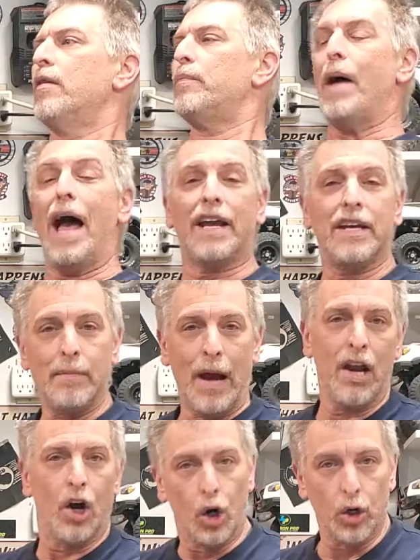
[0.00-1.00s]
back in
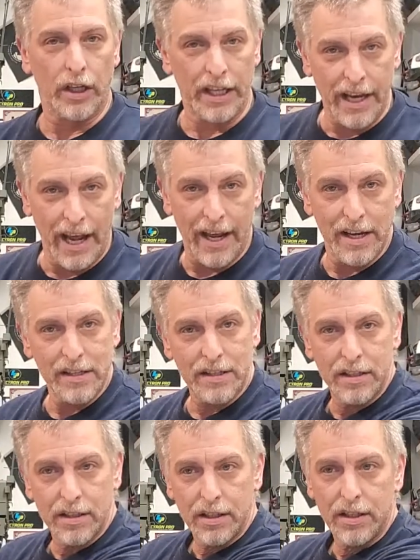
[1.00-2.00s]
my early days,